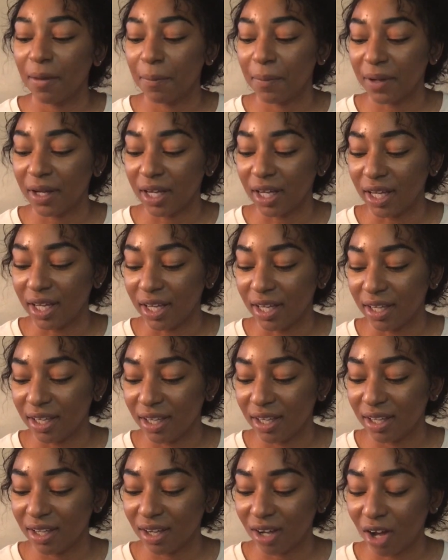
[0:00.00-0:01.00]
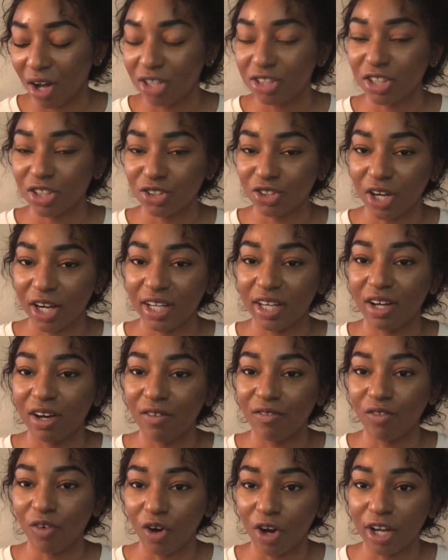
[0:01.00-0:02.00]
but also trying
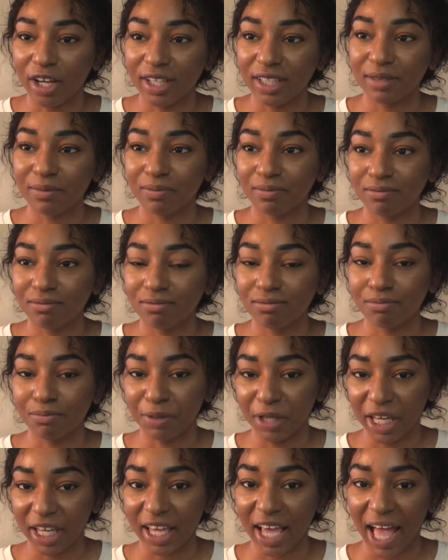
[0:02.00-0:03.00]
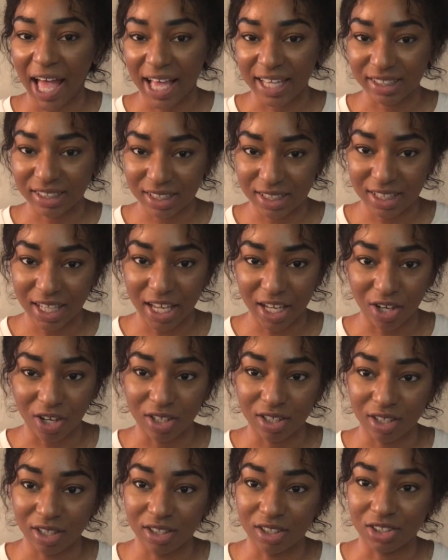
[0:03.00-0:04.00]
to avoid being asked to take
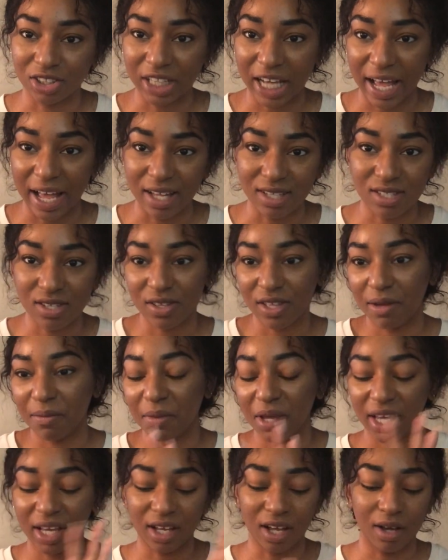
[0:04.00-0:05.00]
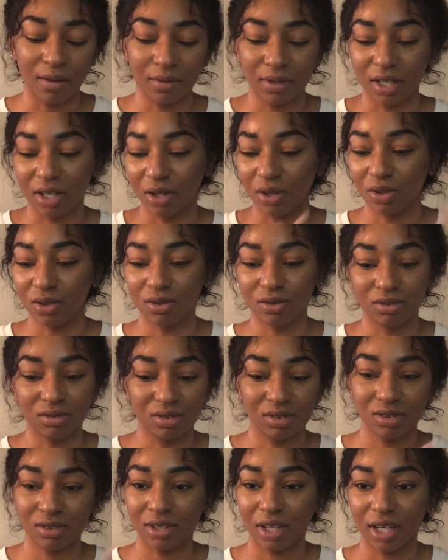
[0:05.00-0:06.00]
on other tasks, so they make up their own